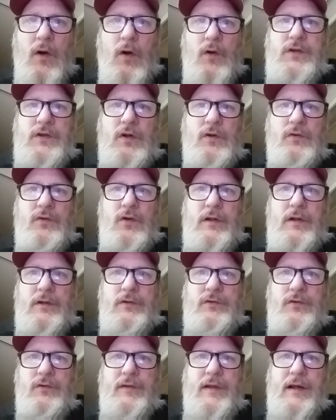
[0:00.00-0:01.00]
Oh, you don't know how
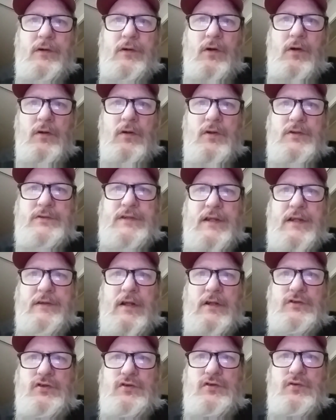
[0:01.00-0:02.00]
to do that, Carlos? I
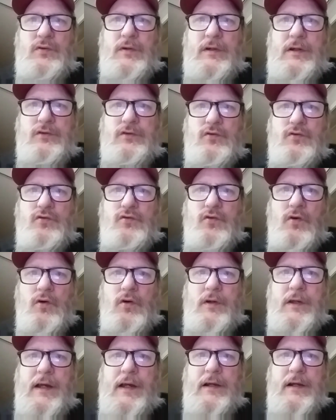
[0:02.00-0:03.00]
thought you knew how to do
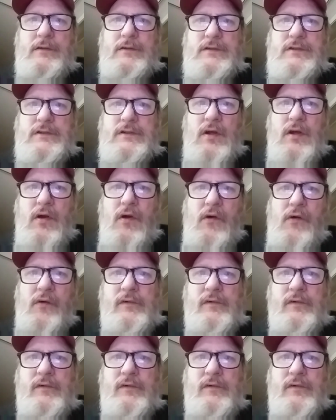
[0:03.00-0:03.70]
troll accounts.